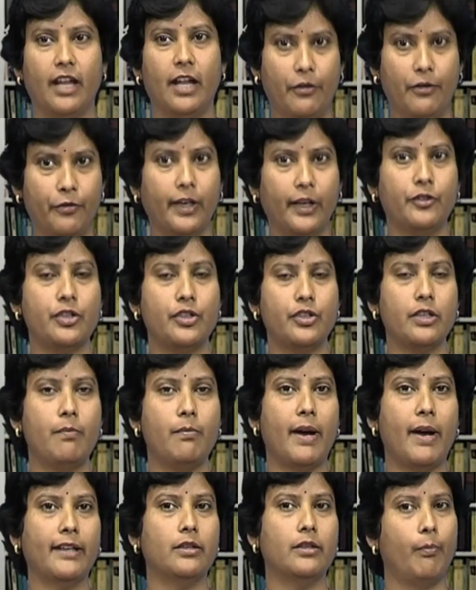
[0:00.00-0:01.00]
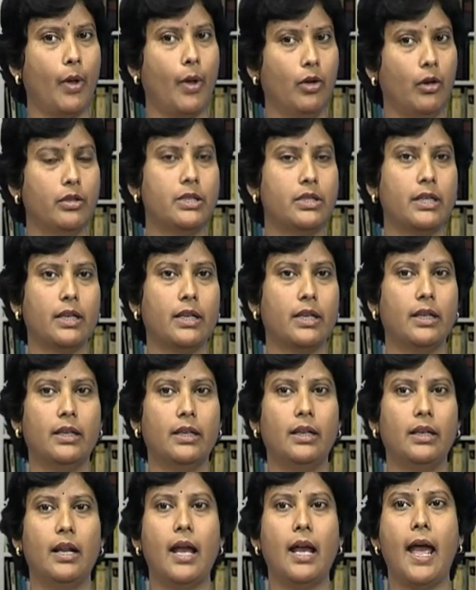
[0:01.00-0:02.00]
affected by the
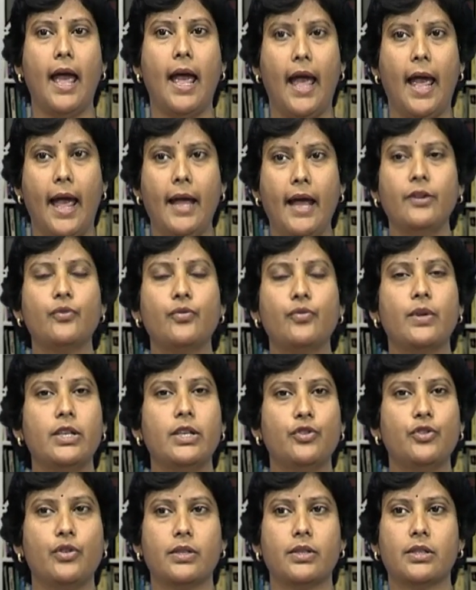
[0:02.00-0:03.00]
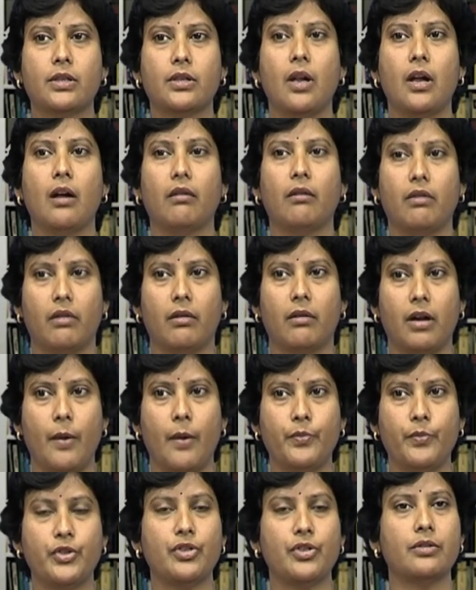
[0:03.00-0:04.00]
political and religious
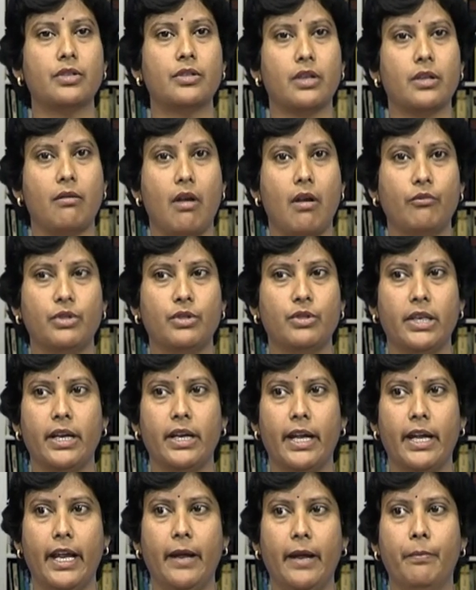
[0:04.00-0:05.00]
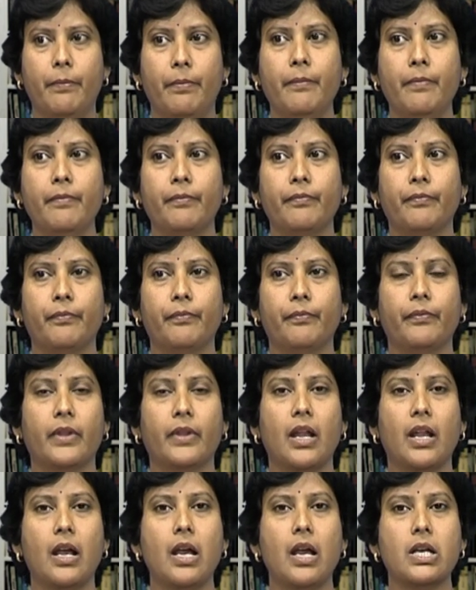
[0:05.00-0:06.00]
corruption surrounding him,
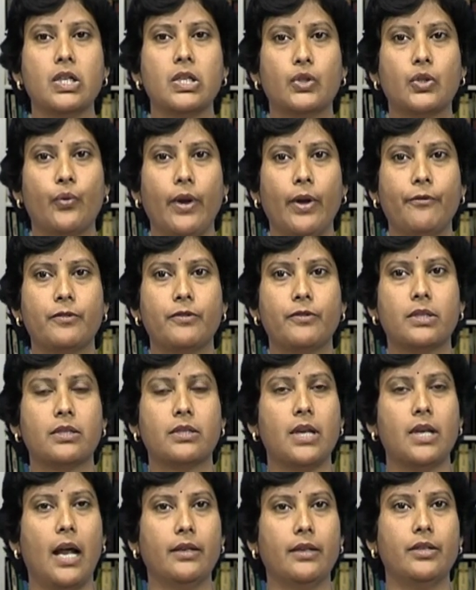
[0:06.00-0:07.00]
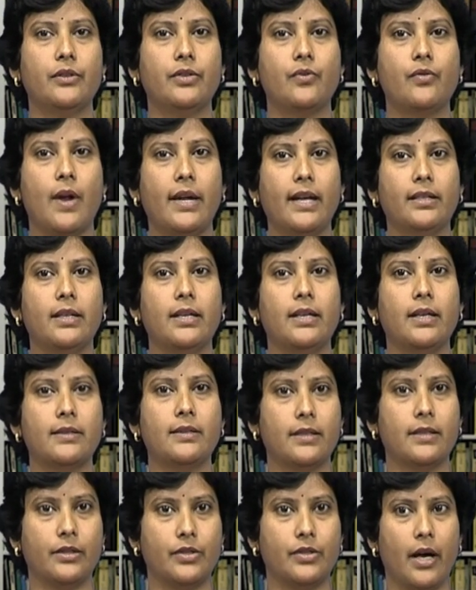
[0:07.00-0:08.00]
Swift started writing
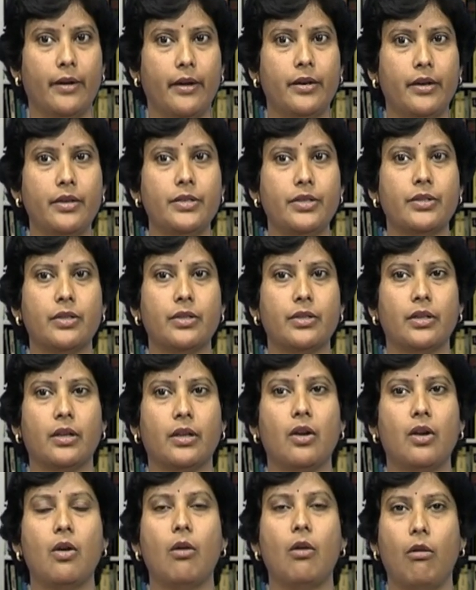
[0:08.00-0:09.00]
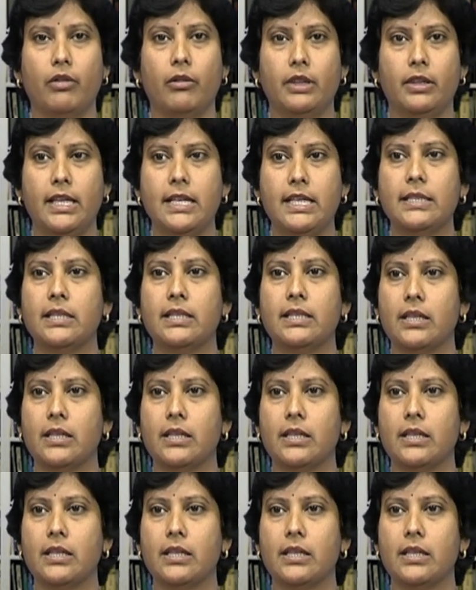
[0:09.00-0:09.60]
satires on these